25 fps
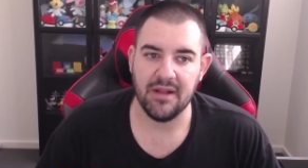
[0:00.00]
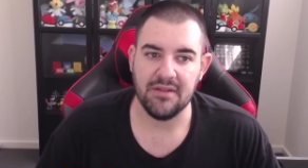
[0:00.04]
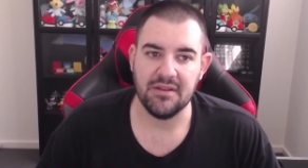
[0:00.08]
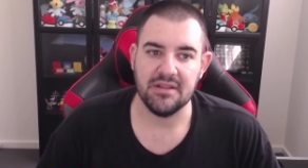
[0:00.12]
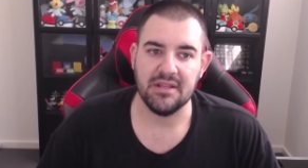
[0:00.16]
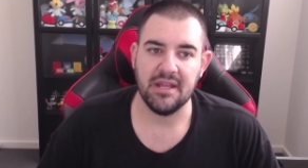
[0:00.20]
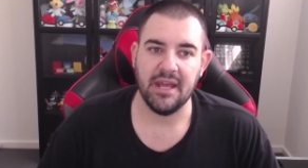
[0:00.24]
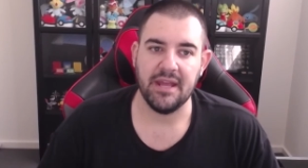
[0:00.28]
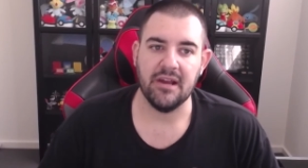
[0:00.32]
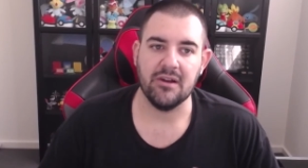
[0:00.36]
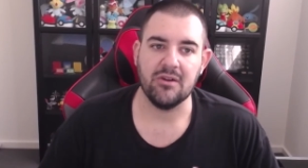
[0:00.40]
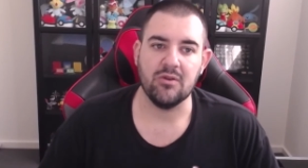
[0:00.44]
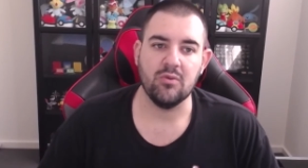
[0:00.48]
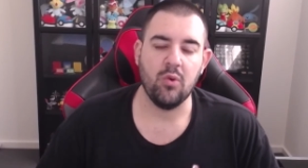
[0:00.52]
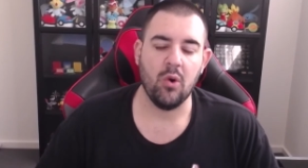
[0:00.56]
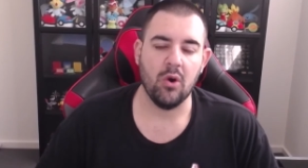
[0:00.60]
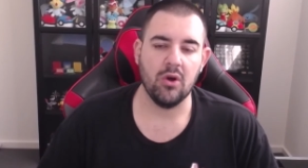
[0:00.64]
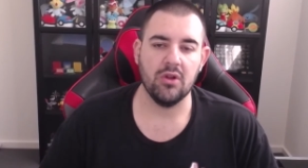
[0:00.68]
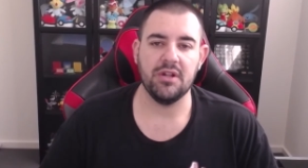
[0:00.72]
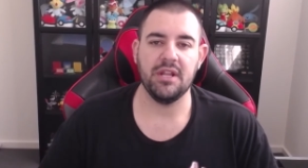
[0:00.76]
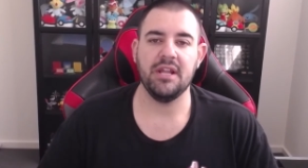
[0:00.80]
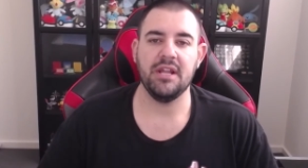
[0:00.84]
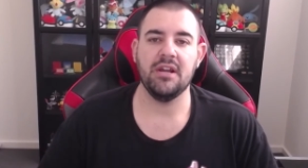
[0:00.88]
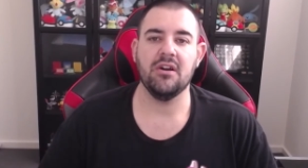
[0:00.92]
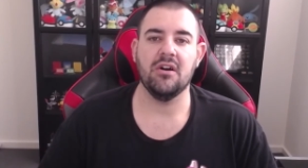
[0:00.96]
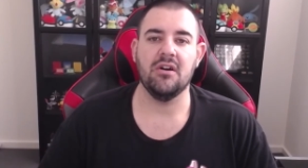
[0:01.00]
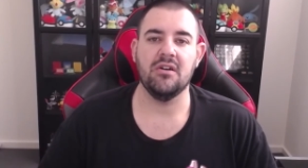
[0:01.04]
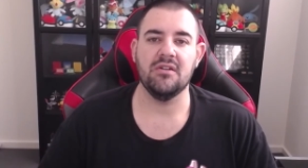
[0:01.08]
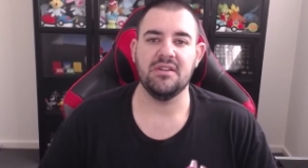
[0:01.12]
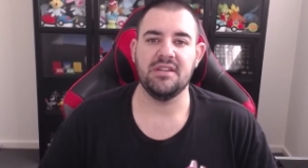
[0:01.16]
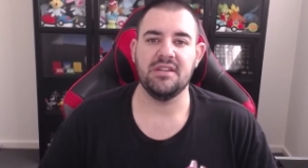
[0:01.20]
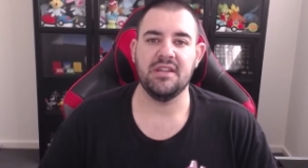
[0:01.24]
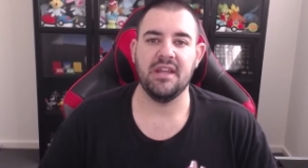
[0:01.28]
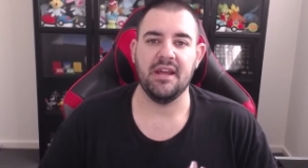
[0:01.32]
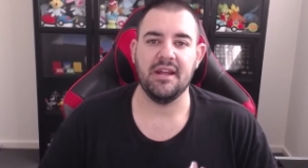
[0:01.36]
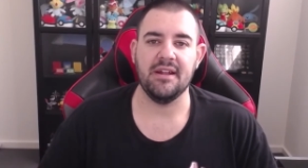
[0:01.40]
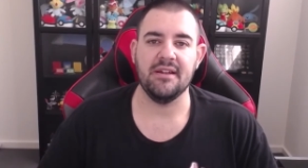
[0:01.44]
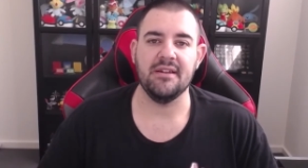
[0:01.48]
that they are quality
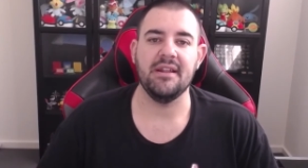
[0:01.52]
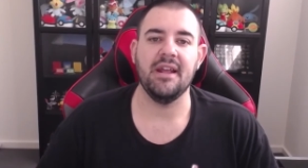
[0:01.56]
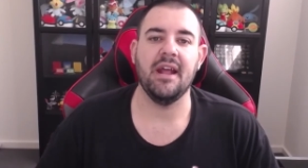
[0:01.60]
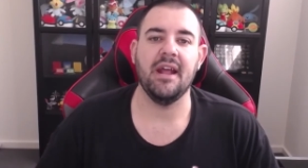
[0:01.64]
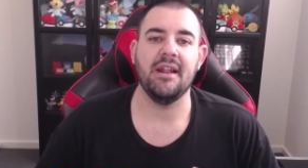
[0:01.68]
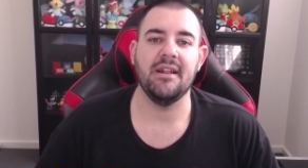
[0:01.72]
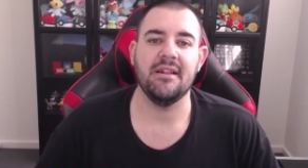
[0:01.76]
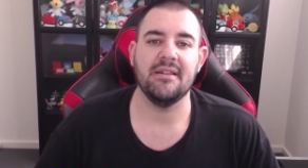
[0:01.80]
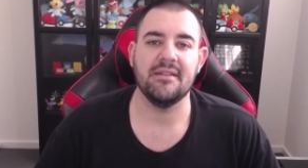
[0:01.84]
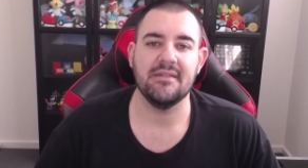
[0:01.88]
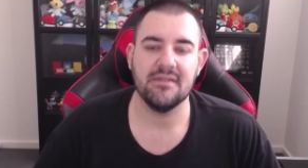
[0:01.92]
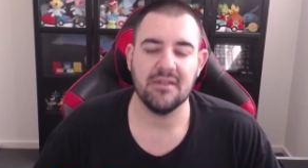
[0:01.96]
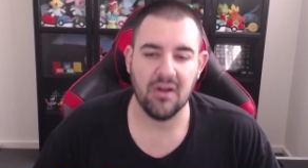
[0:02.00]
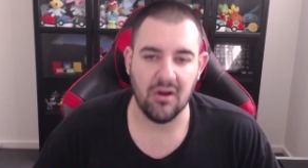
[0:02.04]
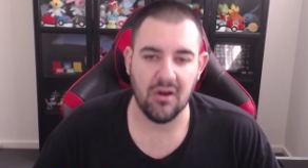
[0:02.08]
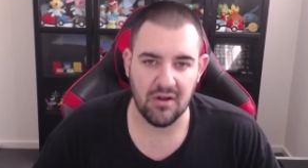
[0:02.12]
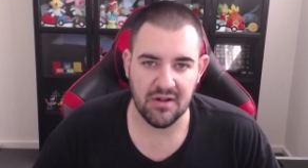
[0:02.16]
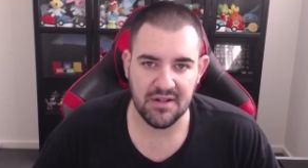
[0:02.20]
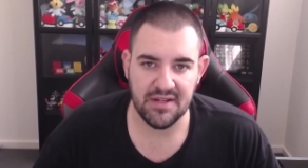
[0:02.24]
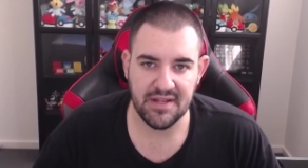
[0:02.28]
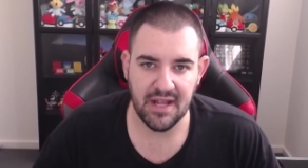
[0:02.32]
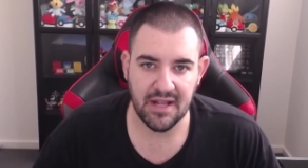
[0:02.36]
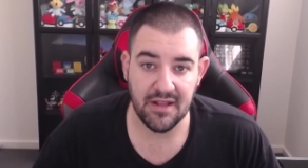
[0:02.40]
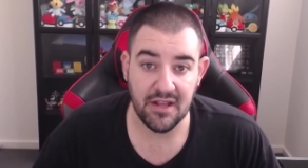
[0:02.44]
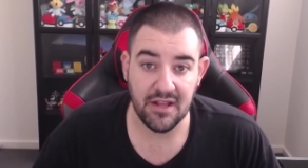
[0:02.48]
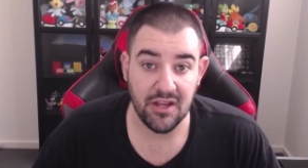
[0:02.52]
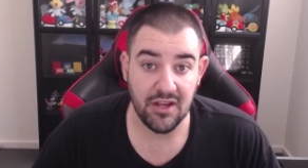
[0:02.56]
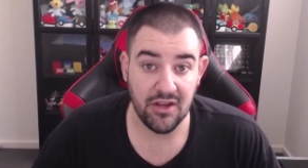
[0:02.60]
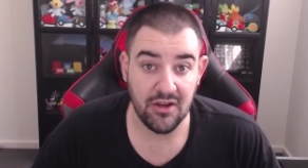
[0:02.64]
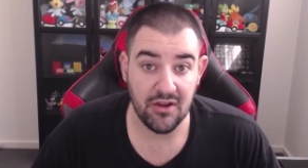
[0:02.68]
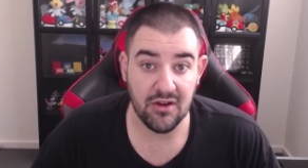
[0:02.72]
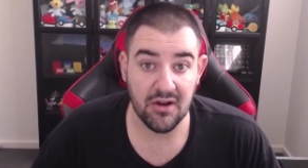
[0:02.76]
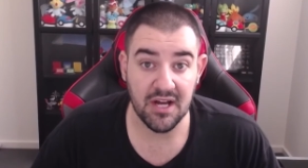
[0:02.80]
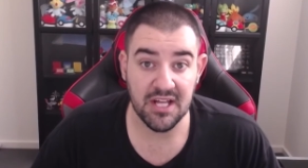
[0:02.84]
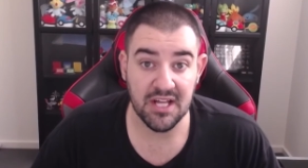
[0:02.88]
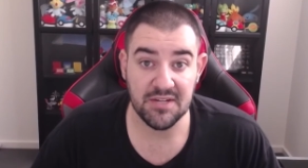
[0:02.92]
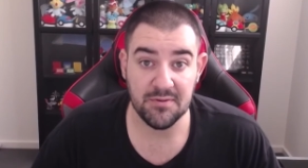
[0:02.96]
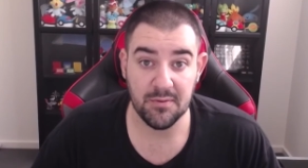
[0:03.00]
content and it's content that you
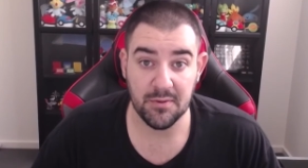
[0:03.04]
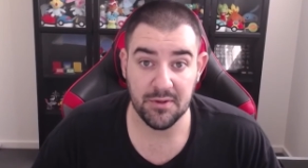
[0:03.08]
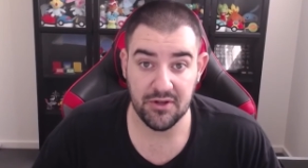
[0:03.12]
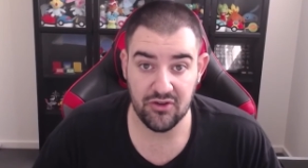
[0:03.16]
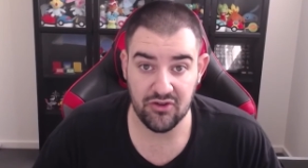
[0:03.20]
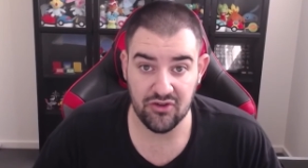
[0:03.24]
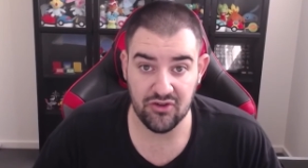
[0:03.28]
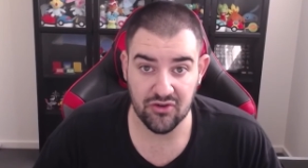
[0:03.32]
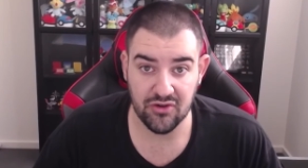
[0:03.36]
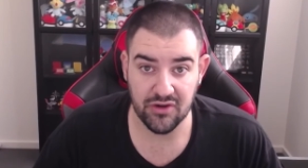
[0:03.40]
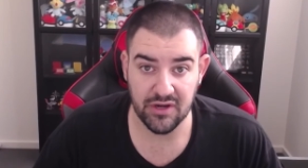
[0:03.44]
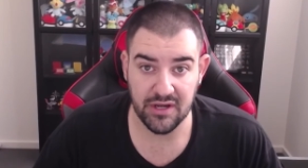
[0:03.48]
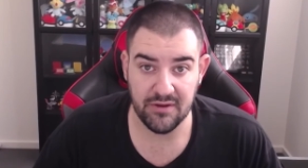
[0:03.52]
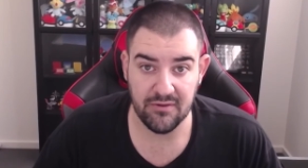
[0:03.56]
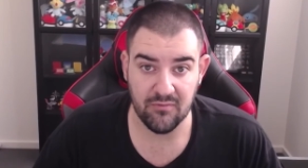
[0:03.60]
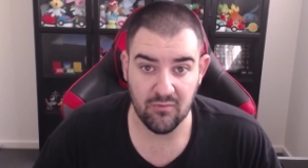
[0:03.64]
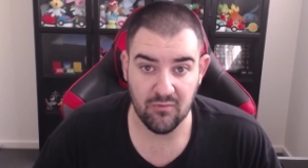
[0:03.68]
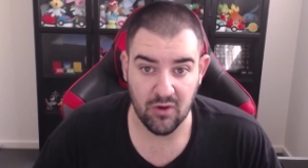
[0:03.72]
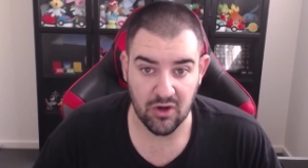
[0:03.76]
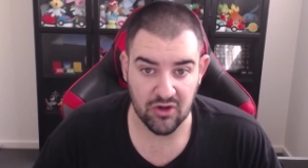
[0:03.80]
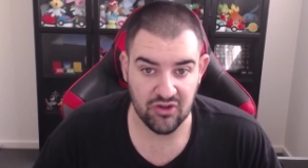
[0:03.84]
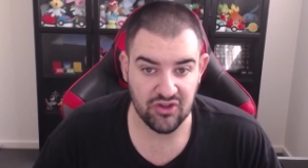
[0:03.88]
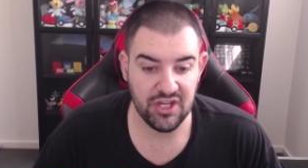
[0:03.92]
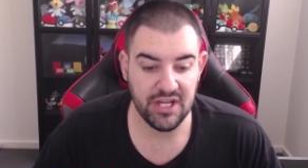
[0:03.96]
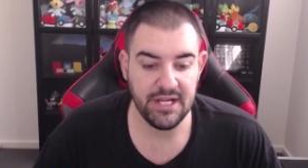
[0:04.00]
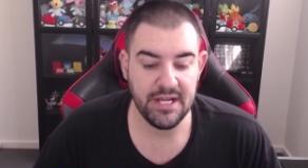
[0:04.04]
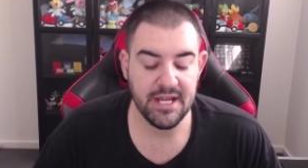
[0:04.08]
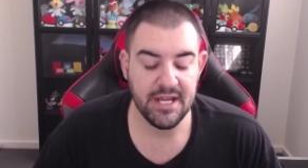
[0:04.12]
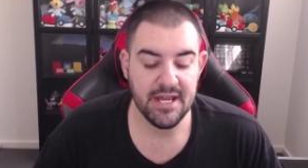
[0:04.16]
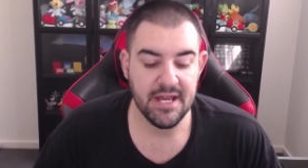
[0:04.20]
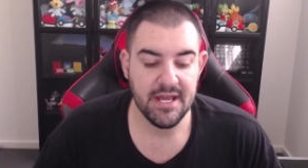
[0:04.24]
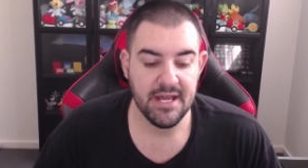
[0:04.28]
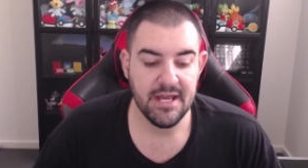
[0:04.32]
guys will enjoy watching.